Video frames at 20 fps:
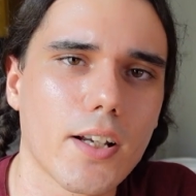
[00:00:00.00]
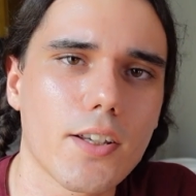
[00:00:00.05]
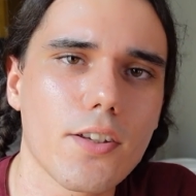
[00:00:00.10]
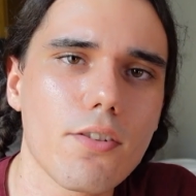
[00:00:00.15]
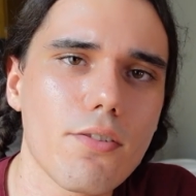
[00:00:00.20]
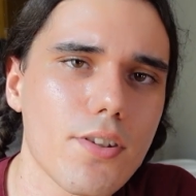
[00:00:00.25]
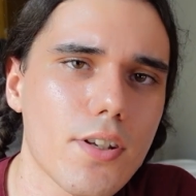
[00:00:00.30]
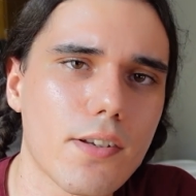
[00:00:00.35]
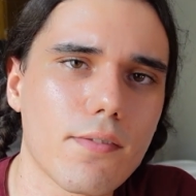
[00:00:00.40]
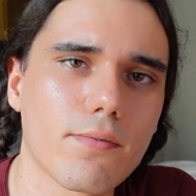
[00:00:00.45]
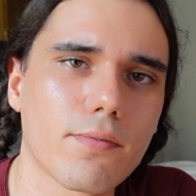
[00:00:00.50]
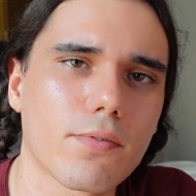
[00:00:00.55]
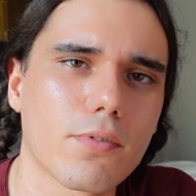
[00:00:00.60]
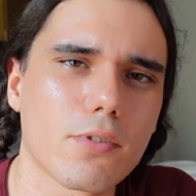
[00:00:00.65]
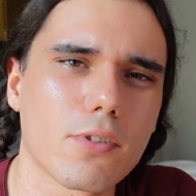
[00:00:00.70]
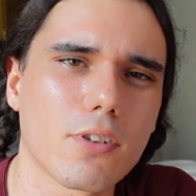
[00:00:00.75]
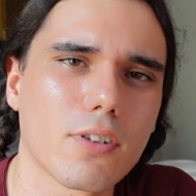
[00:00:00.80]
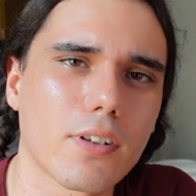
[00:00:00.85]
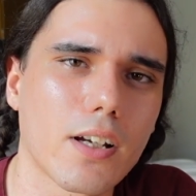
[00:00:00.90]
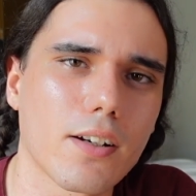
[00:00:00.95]
I used them
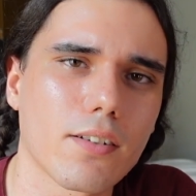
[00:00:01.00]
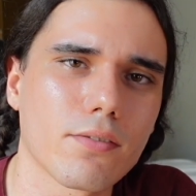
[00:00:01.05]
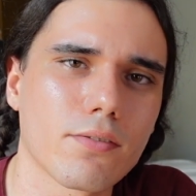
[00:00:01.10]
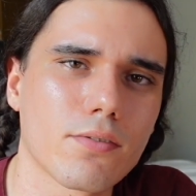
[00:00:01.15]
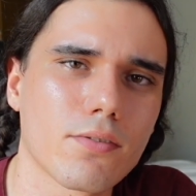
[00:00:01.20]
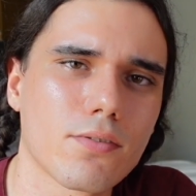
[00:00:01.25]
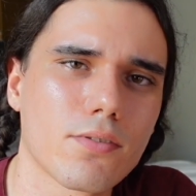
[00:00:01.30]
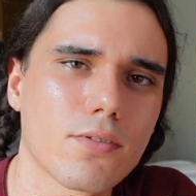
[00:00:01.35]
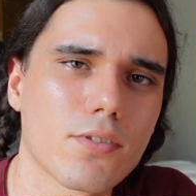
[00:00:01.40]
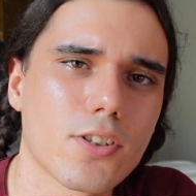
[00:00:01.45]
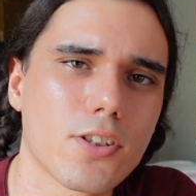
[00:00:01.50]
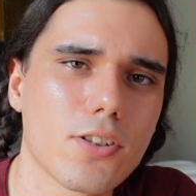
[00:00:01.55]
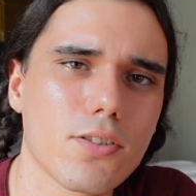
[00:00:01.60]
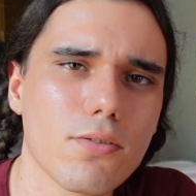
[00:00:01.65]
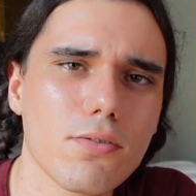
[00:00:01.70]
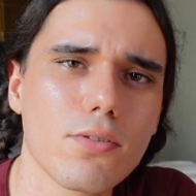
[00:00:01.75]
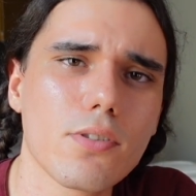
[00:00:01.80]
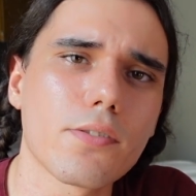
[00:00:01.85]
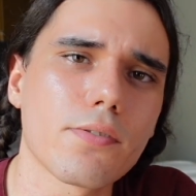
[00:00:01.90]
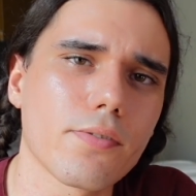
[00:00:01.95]
for around
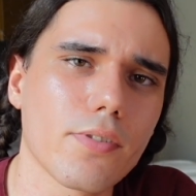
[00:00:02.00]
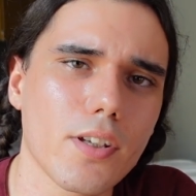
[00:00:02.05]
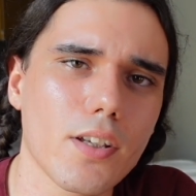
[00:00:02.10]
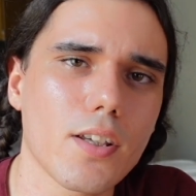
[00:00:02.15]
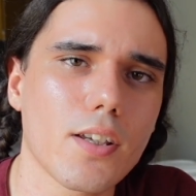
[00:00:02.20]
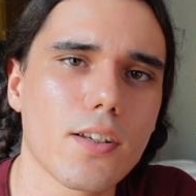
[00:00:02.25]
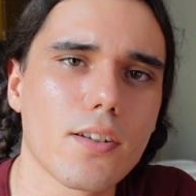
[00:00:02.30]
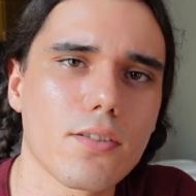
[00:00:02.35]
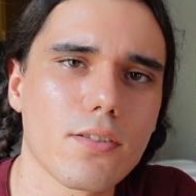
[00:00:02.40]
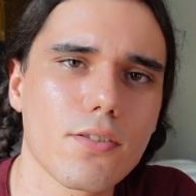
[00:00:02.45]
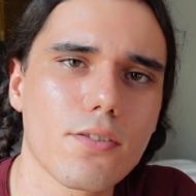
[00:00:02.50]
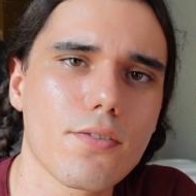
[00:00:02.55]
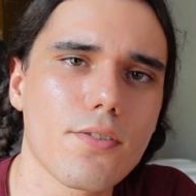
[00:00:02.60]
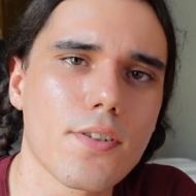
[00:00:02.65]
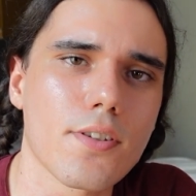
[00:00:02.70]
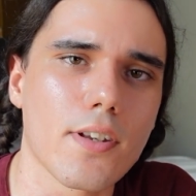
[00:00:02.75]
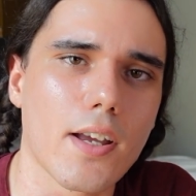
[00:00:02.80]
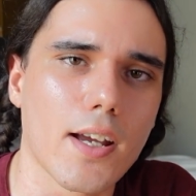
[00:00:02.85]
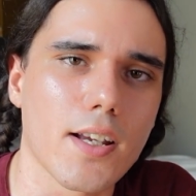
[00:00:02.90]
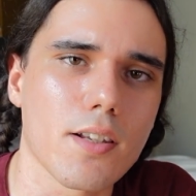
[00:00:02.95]
2 to 3
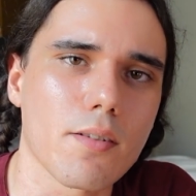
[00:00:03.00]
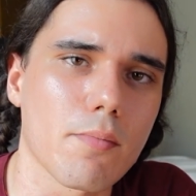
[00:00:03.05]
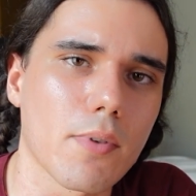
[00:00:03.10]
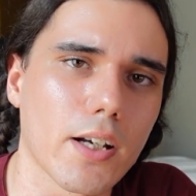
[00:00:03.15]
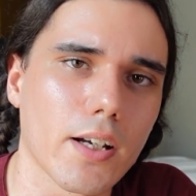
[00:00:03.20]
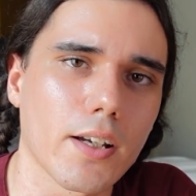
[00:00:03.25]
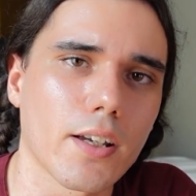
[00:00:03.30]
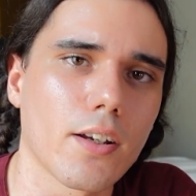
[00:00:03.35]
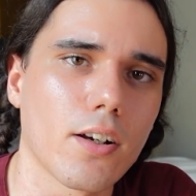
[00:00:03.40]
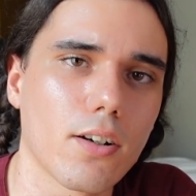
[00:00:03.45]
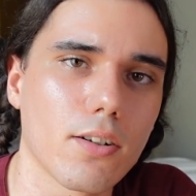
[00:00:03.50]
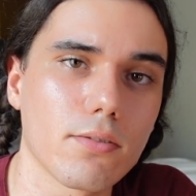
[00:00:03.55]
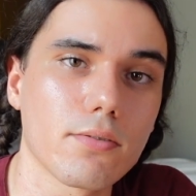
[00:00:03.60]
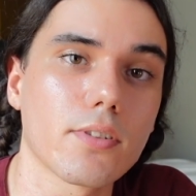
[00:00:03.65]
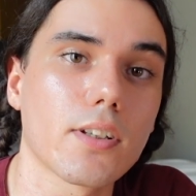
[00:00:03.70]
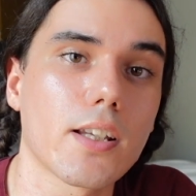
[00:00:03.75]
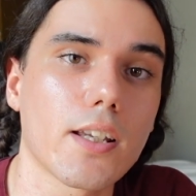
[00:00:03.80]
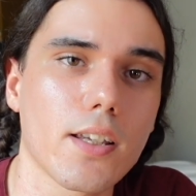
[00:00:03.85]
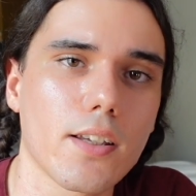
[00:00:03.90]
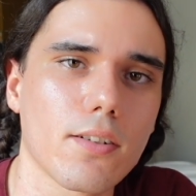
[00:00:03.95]
years as my
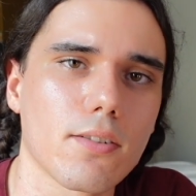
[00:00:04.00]
only